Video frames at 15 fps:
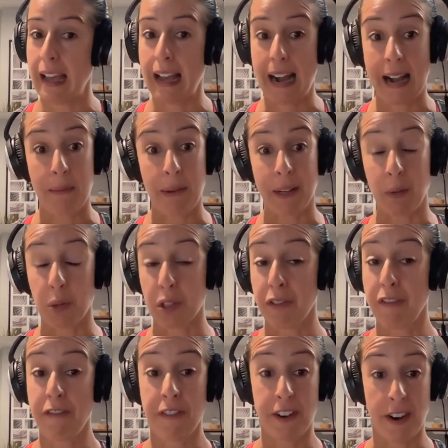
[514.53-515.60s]
I mean, it was
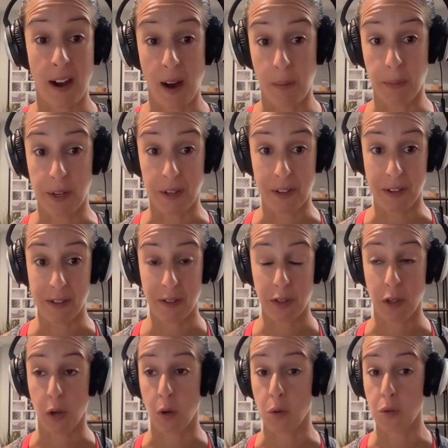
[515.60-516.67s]
phenomenal.
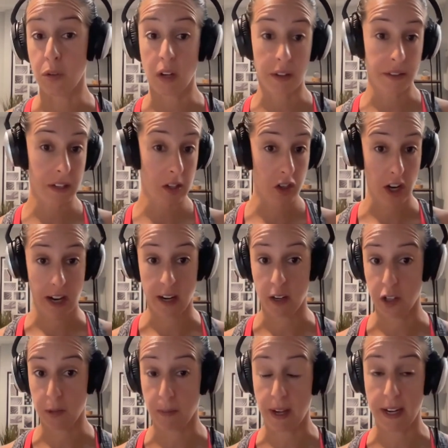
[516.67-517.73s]
So nothing
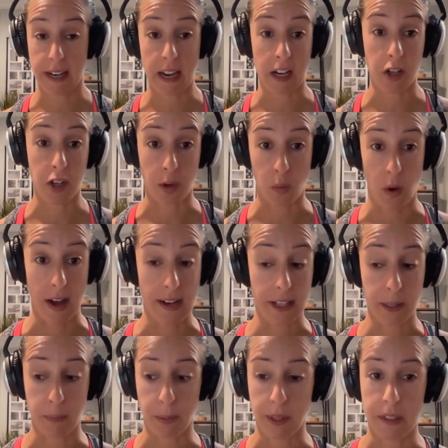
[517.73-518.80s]
changed
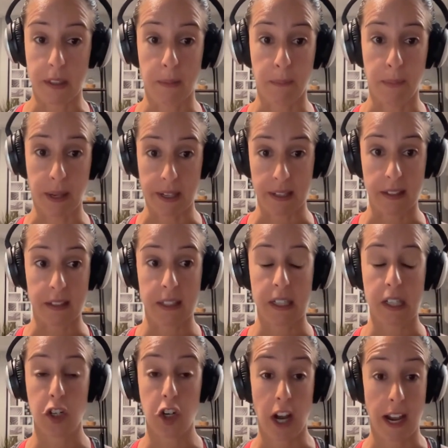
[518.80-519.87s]
medication-wise, but the
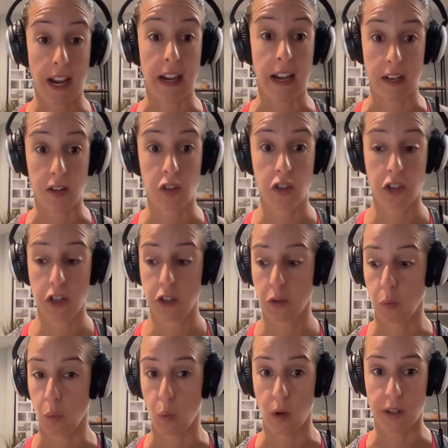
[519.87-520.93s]
biggest change
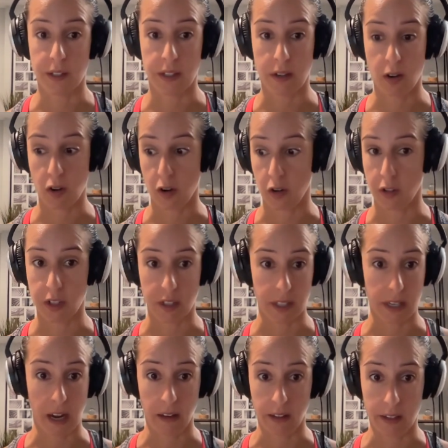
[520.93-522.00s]
was in her
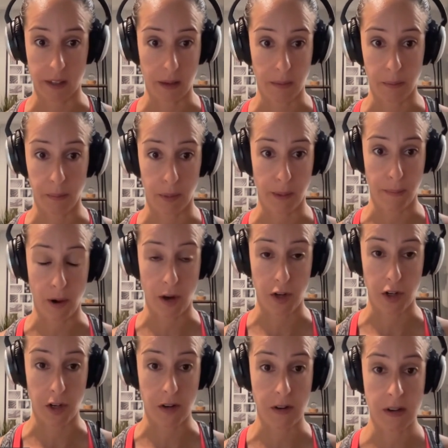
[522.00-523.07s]
systolic blood
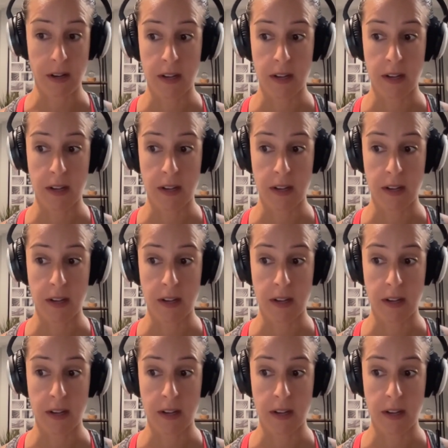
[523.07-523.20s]
pressure.